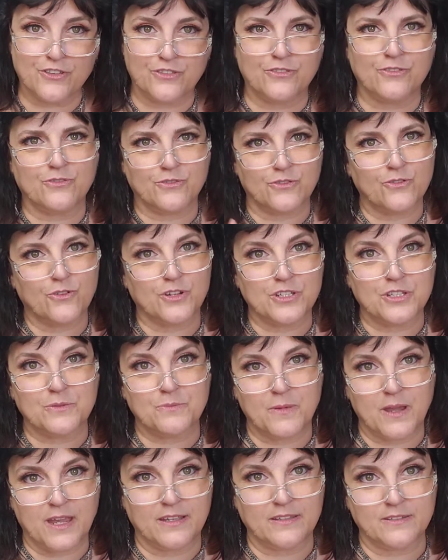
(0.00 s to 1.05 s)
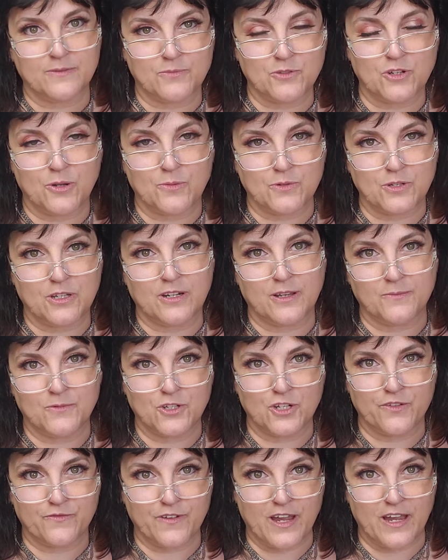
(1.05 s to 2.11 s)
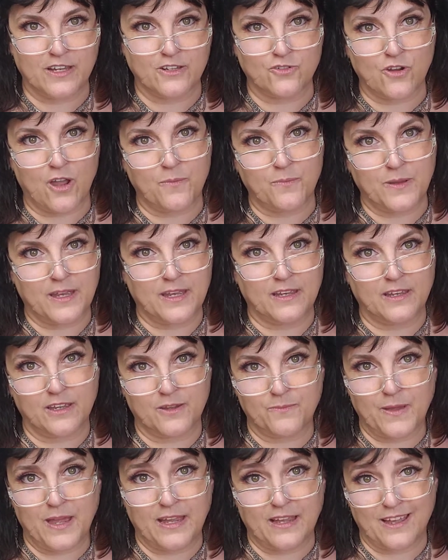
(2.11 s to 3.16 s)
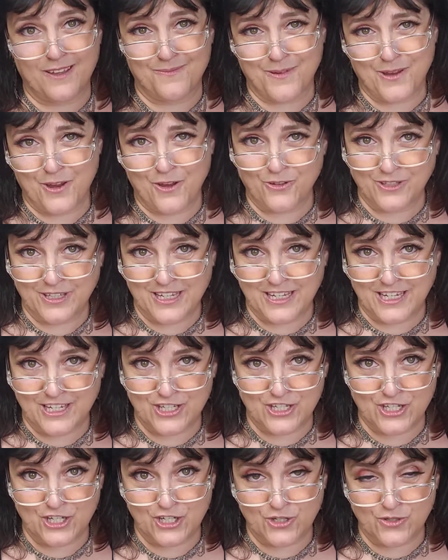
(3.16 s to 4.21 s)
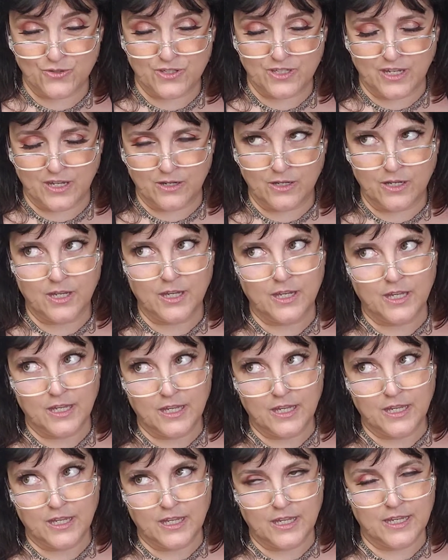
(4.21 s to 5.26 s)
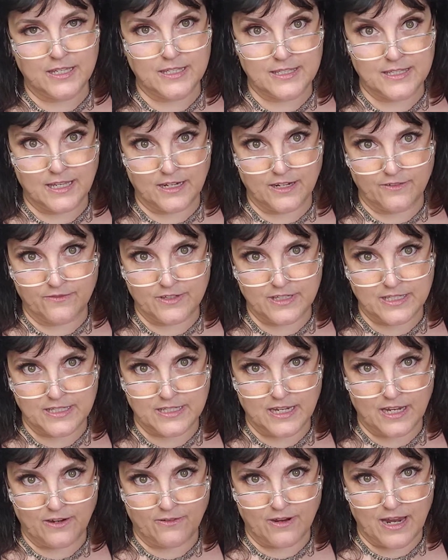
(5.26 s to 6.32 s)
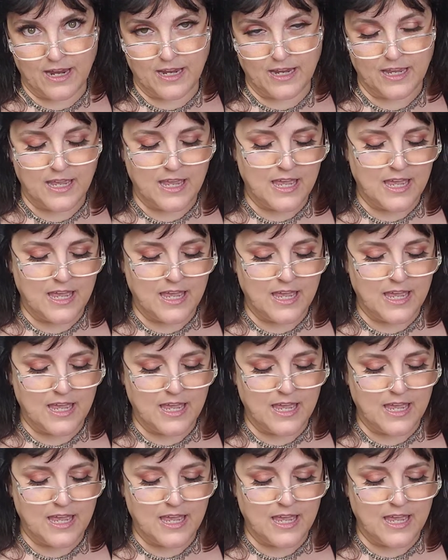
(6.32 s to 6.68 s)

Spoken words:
through the course of my subscription. I'm sure if I drop it and get back up, I only get 2. So incentive to stay, right?